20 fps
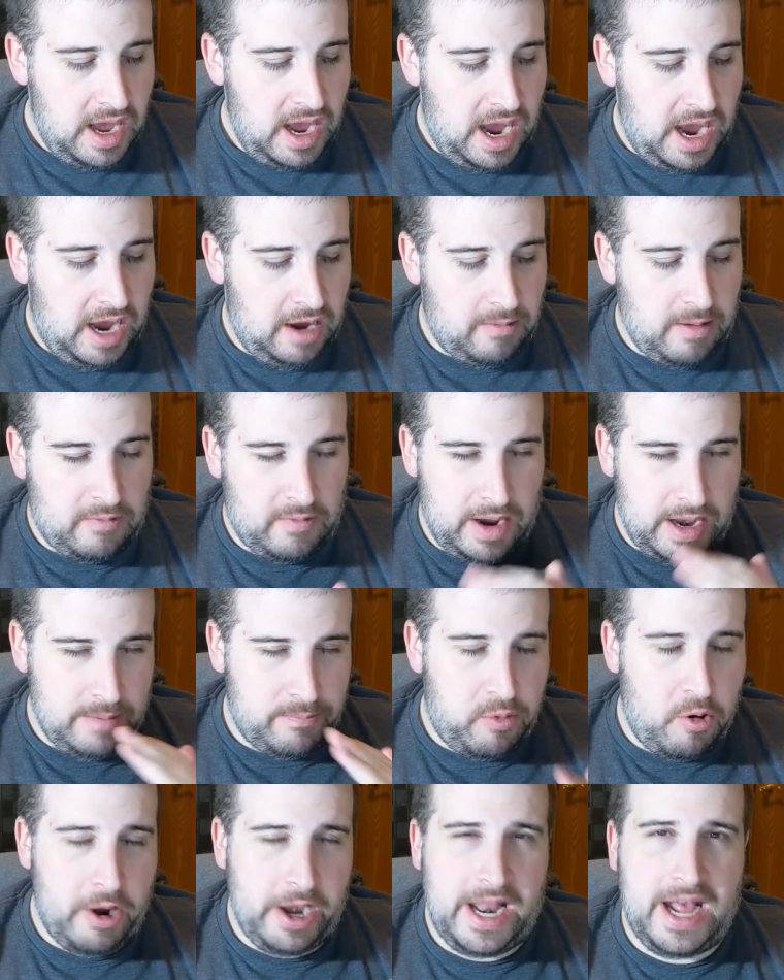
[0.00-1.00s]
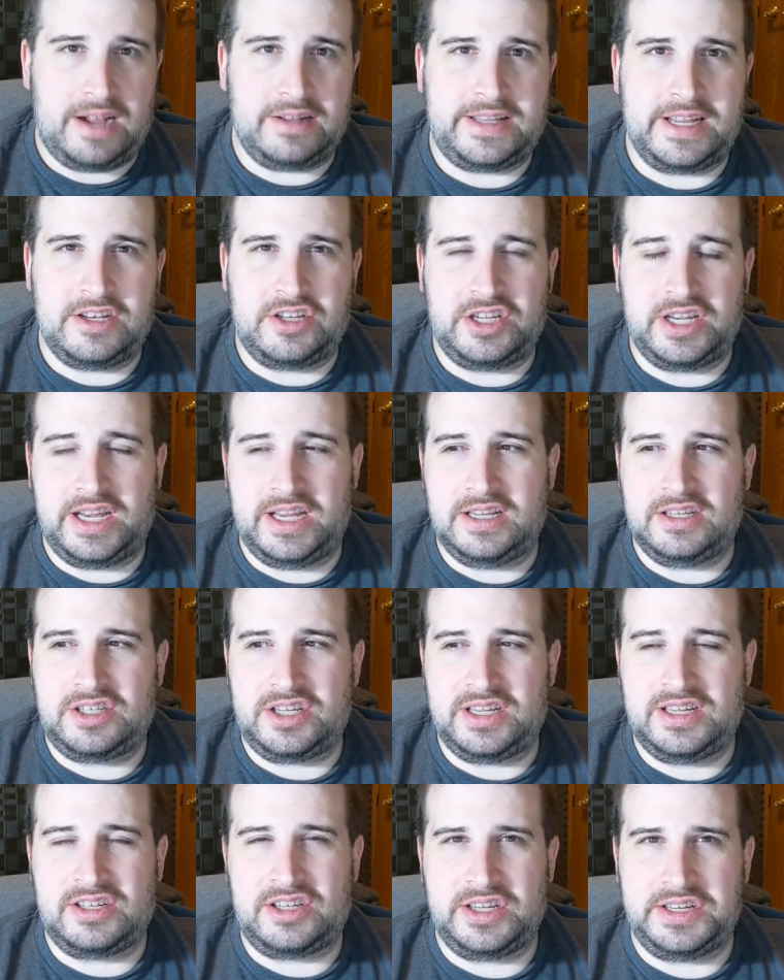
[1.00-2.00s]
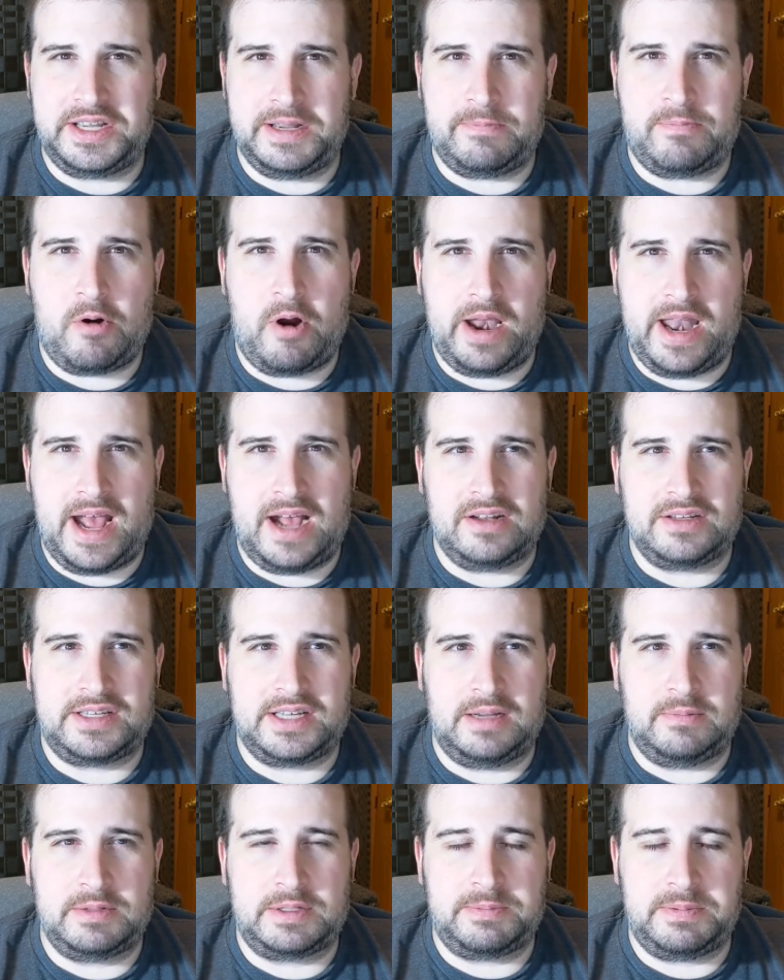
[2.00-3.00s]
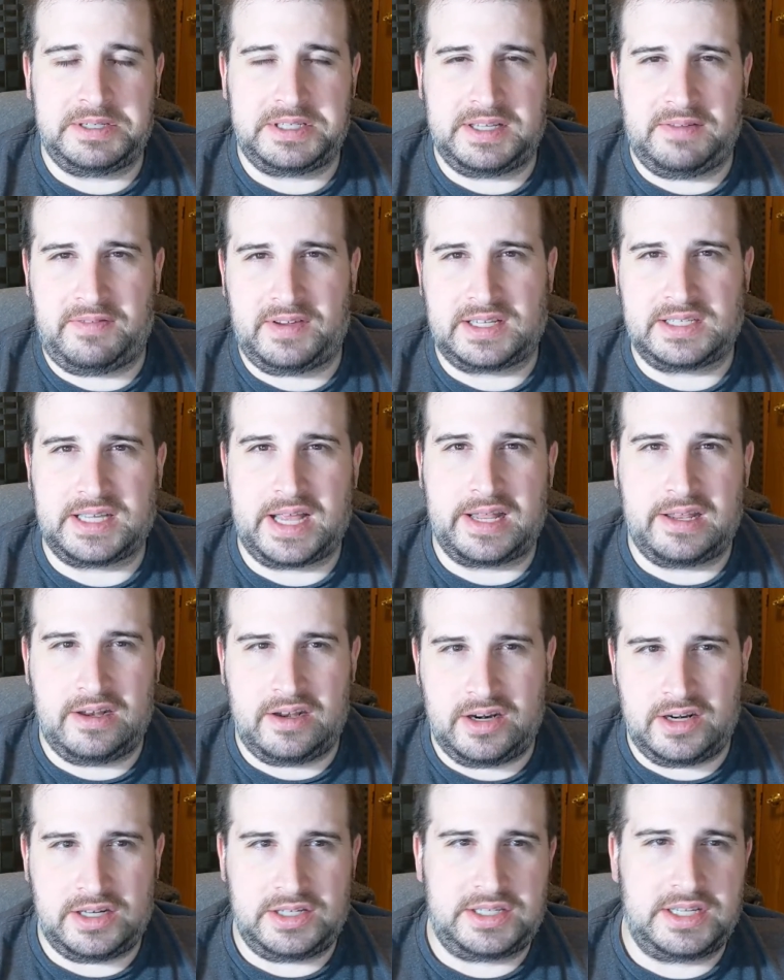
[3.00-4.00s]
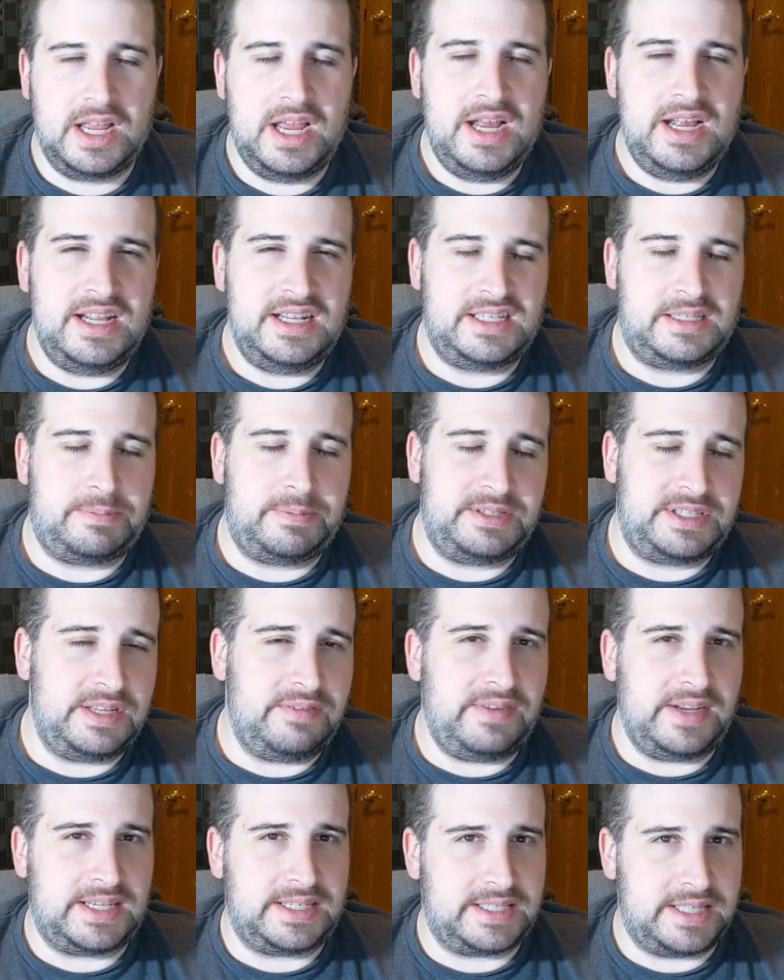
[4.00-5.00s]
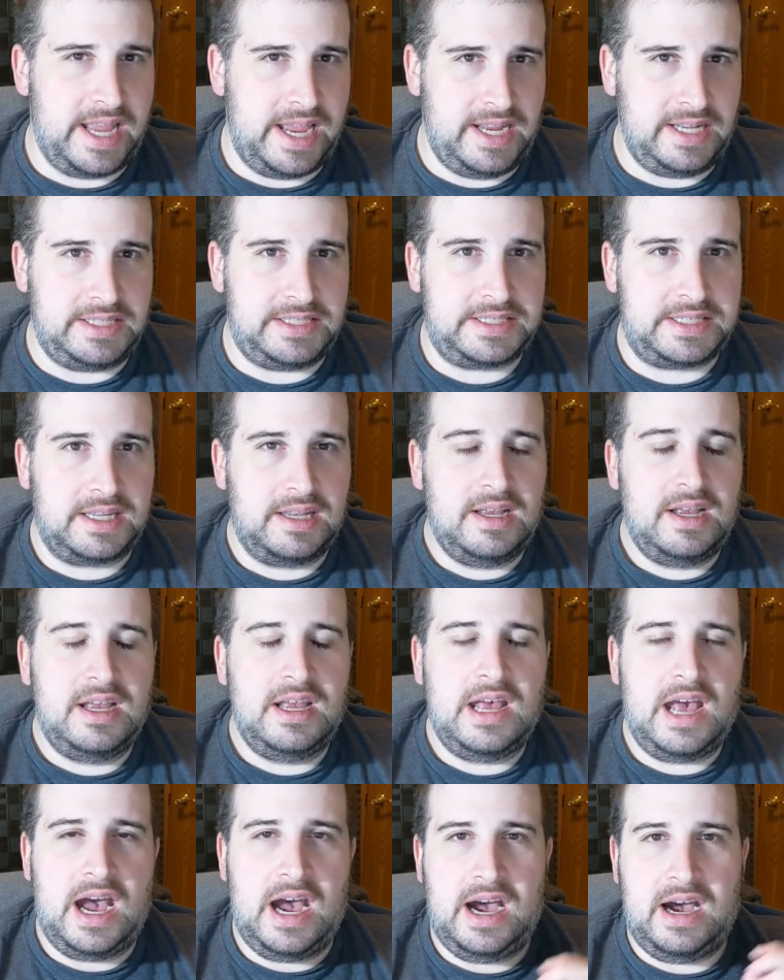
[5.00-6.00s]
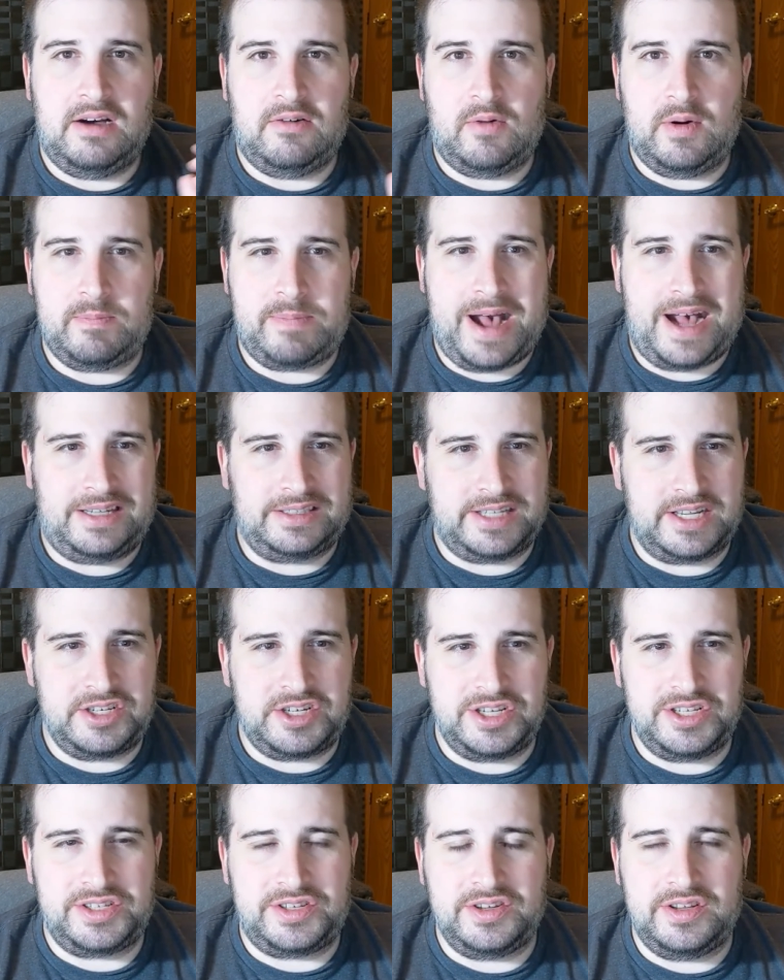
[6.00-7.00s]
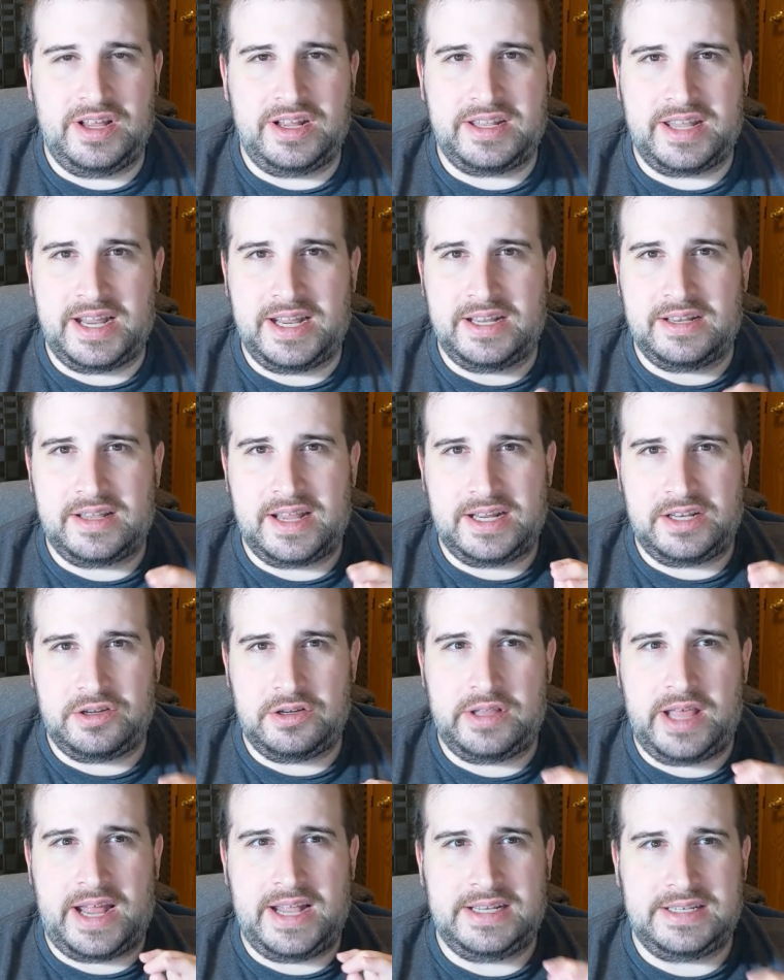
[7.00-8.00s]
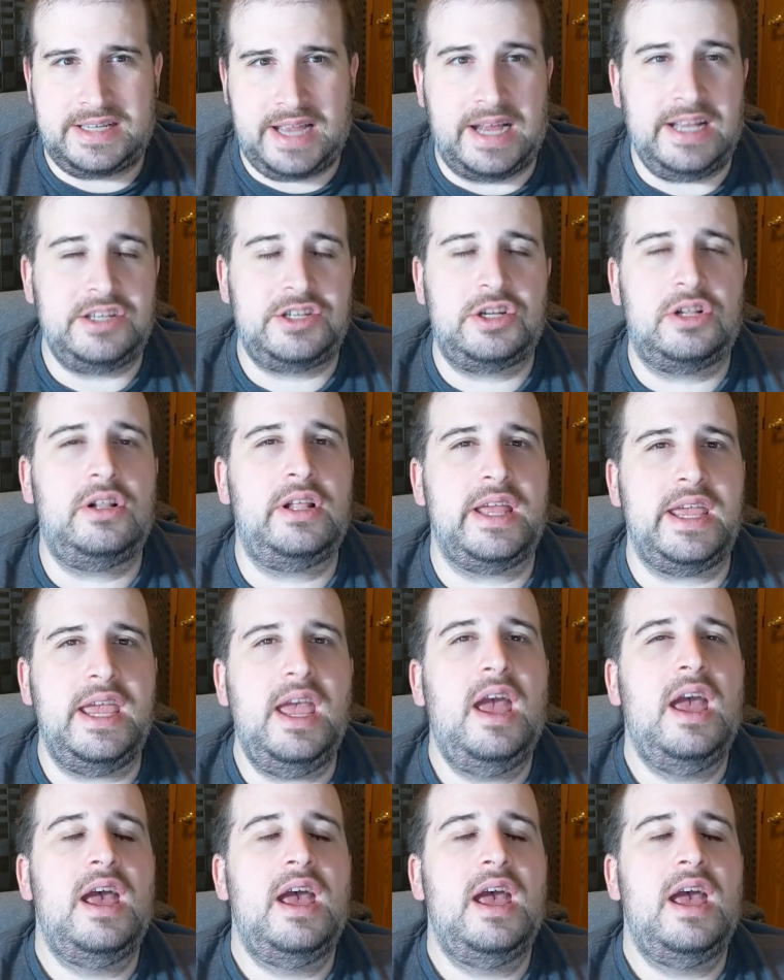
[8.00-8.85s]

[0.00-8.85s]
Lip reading: I want to point out that she did point out some specific senators in specific states. When politicians do that, they do that intentionally.